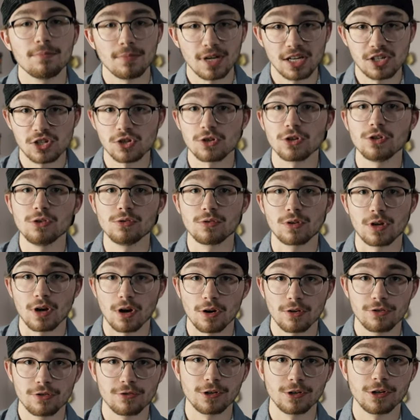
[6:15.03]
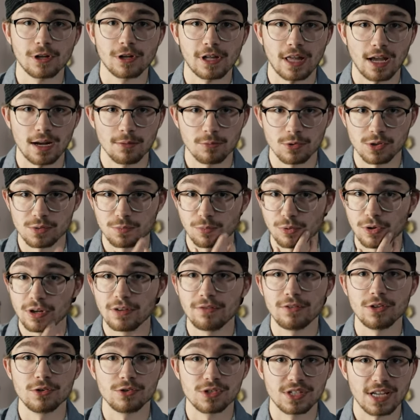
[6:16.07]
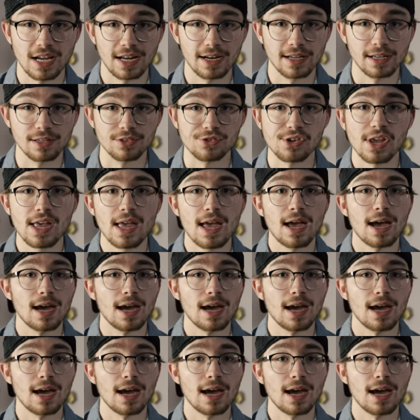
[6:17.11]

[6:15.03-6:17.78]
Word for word: make sure you go through your camera's preview settings